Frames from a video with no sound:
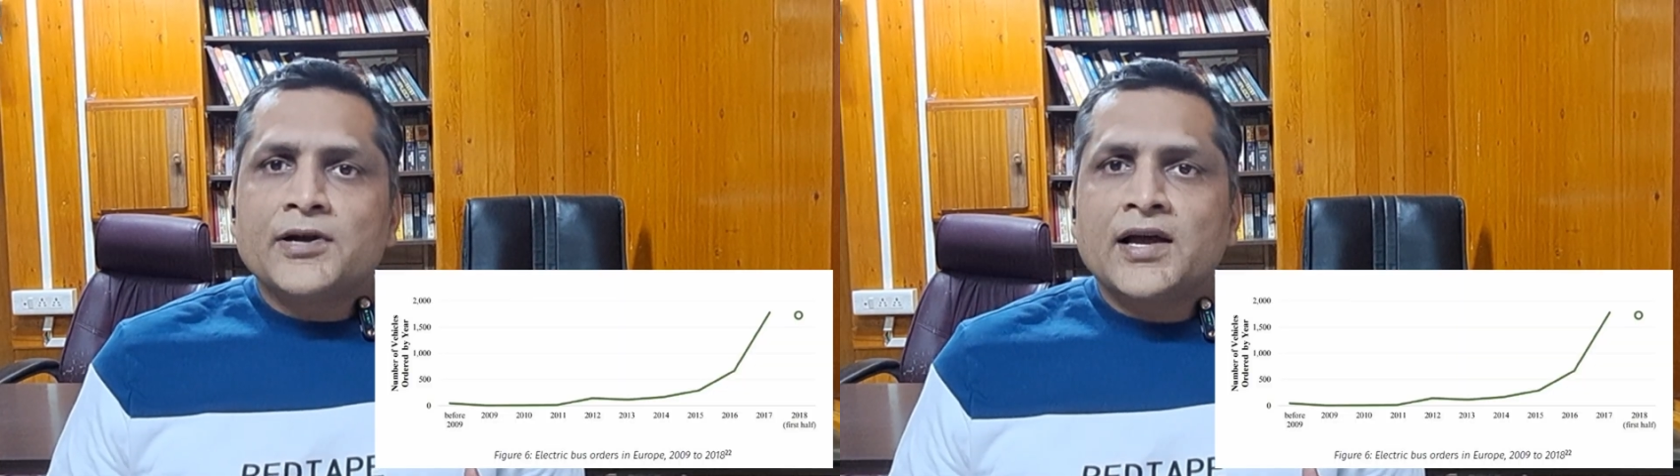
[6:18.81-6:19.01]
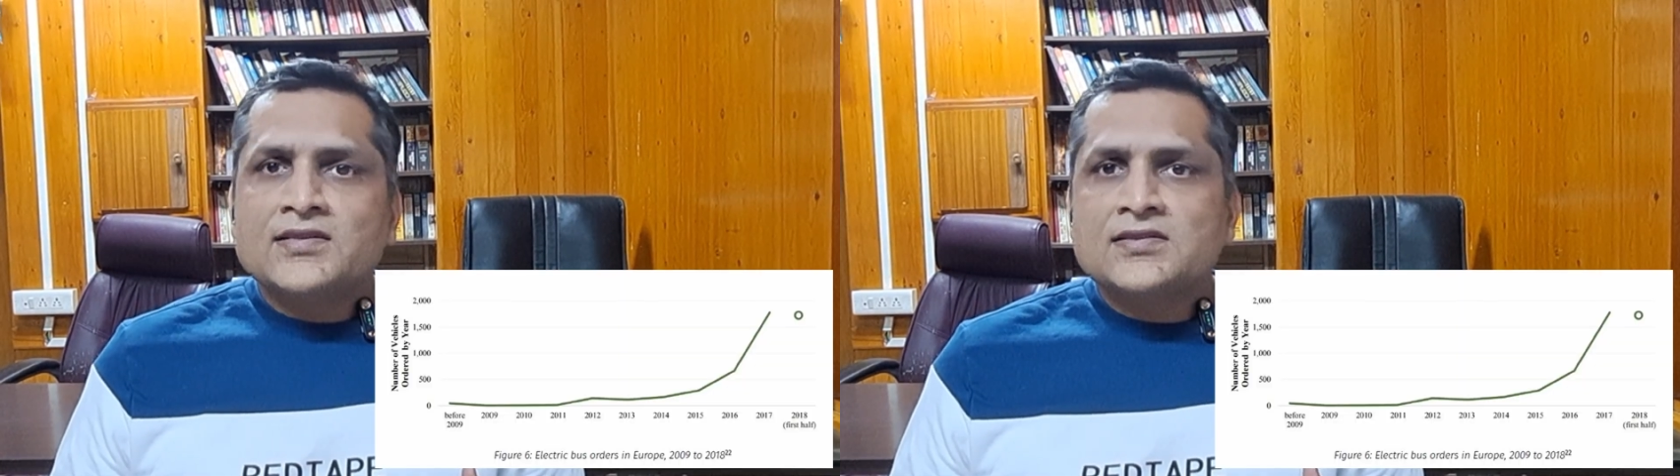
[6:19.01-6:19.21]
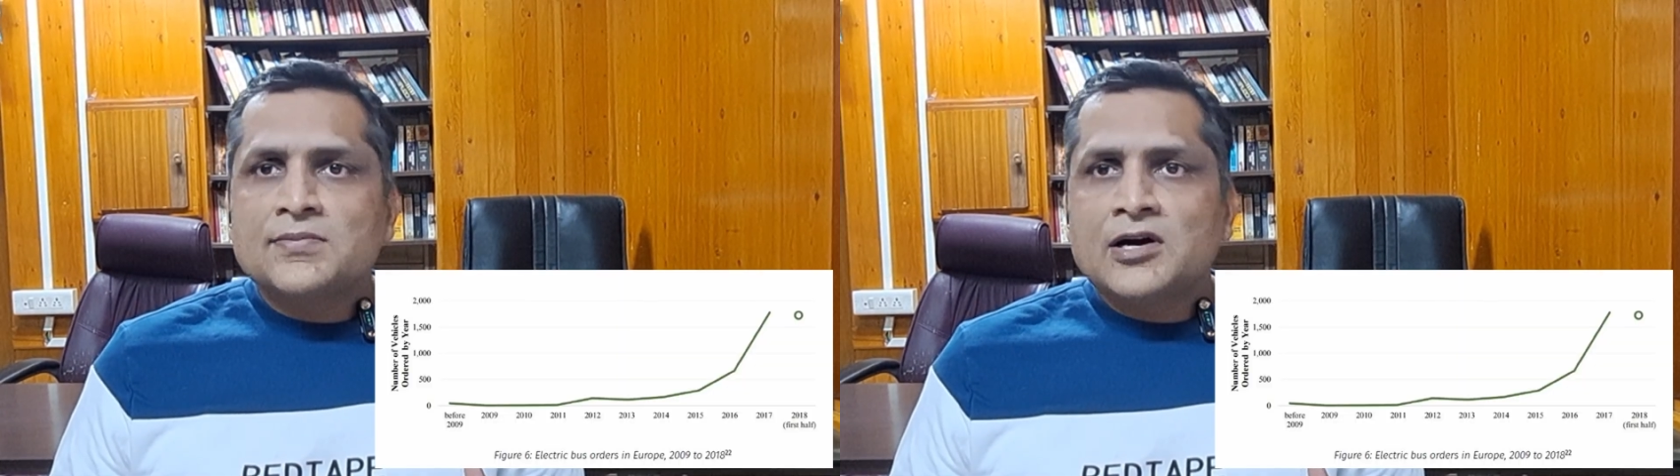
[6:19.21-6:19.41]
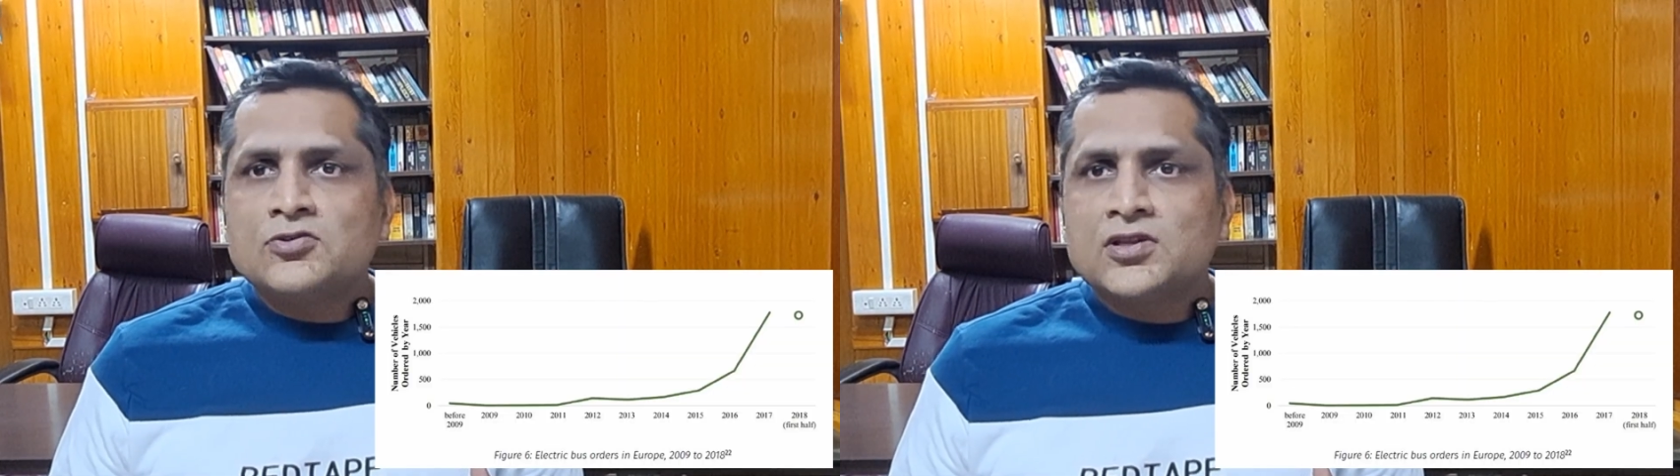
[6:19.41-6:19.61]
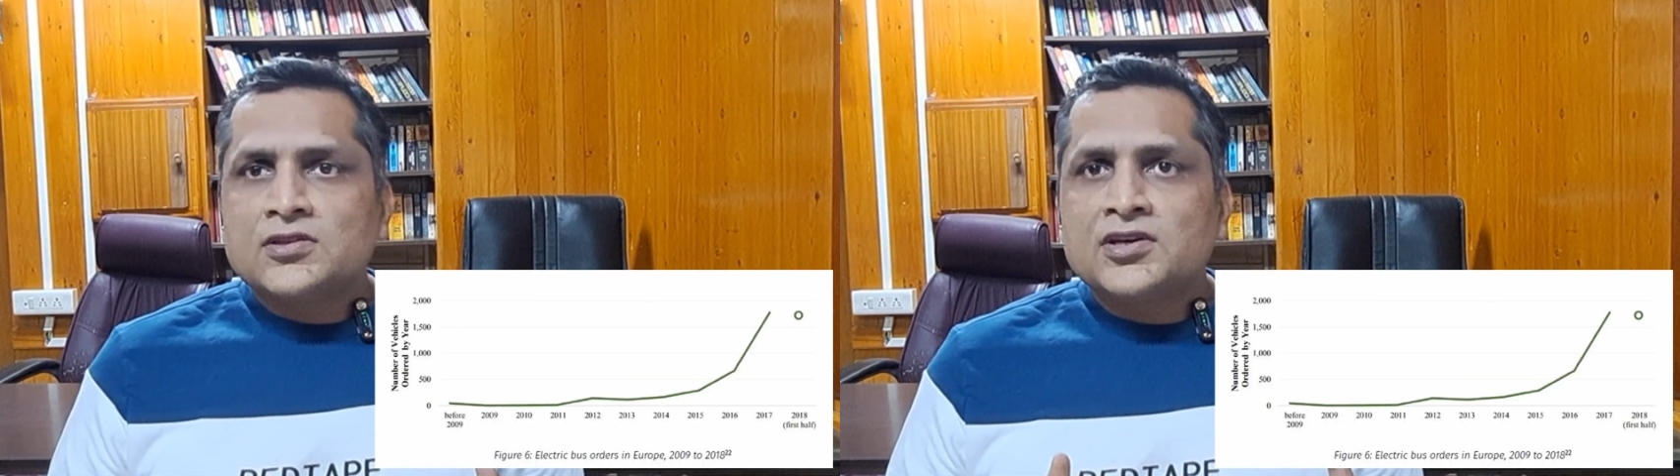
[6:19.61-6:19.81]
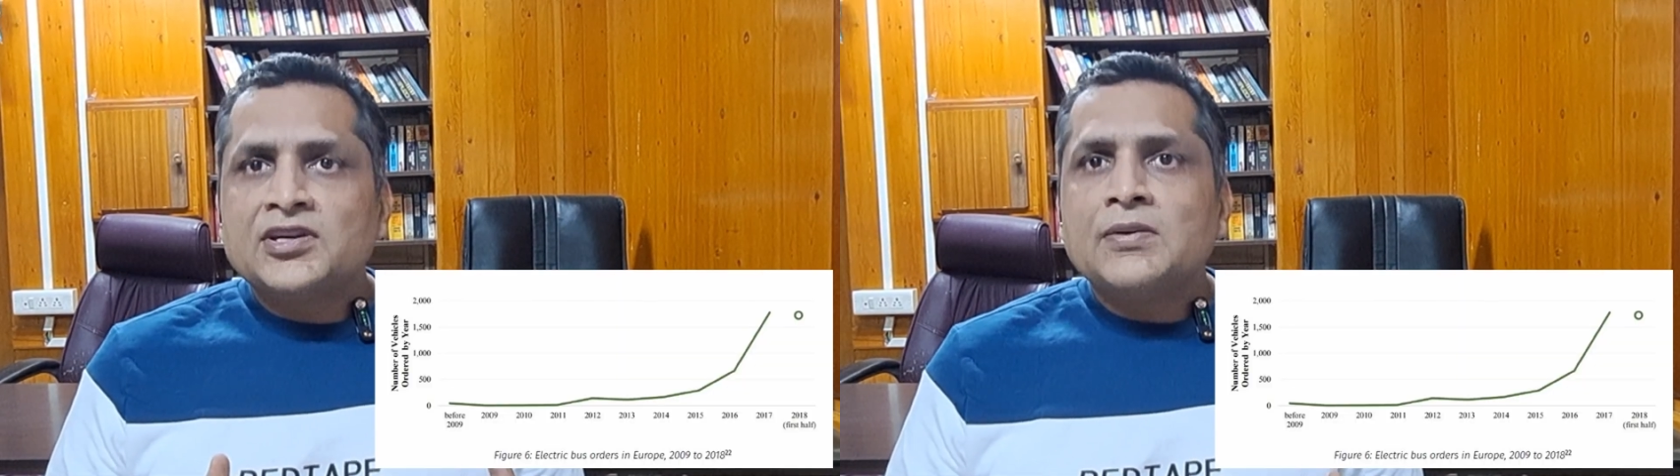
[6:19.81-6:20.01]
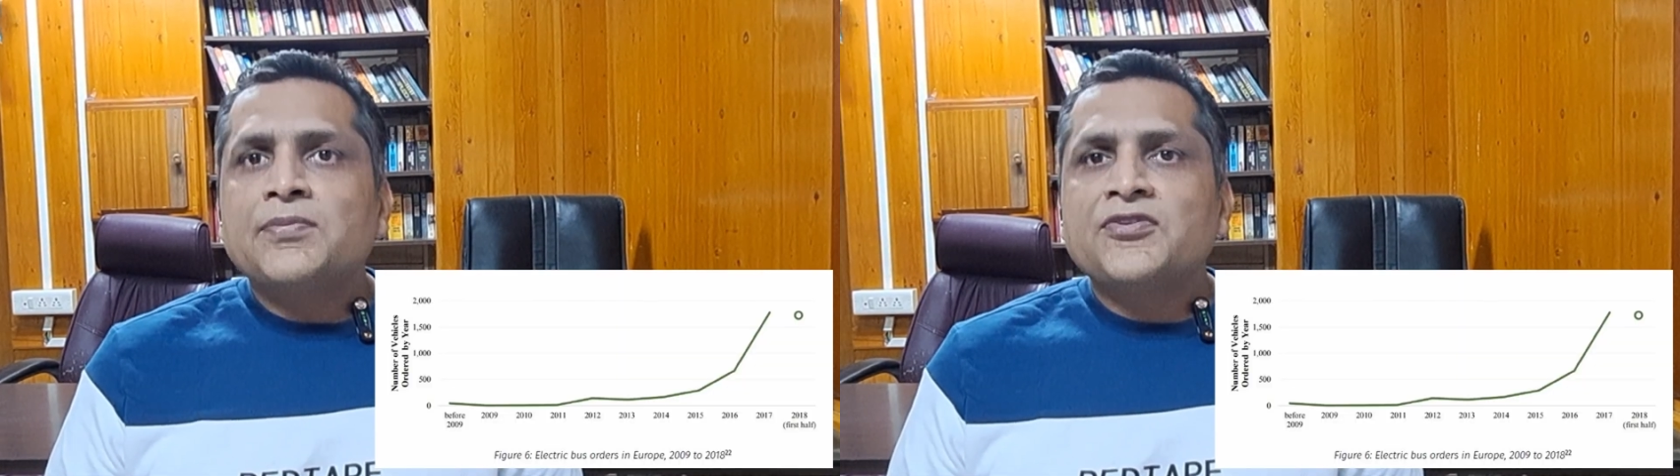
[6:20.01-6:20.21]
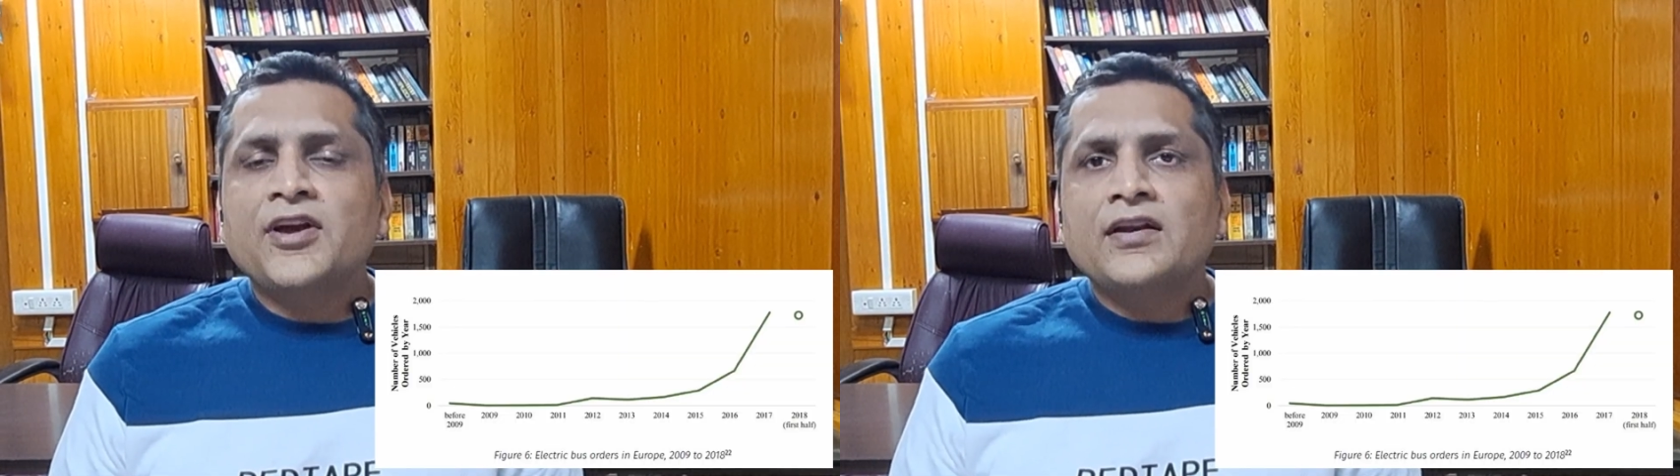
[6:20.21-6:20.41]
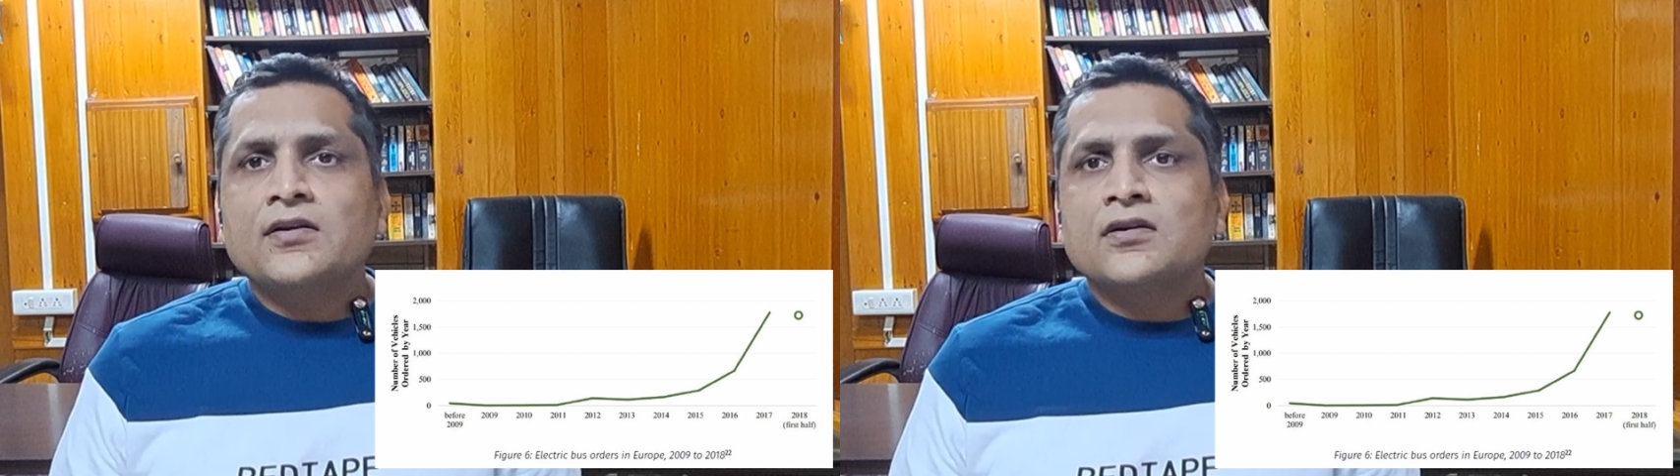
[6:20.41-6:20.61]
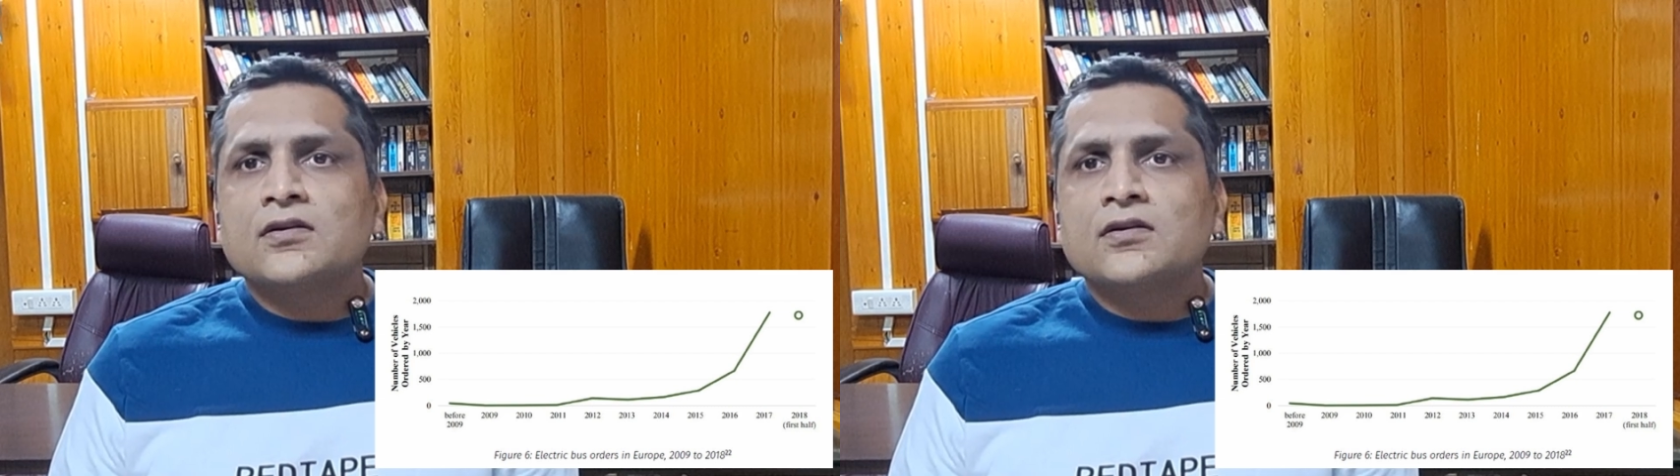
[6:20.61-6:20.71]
has about a 30%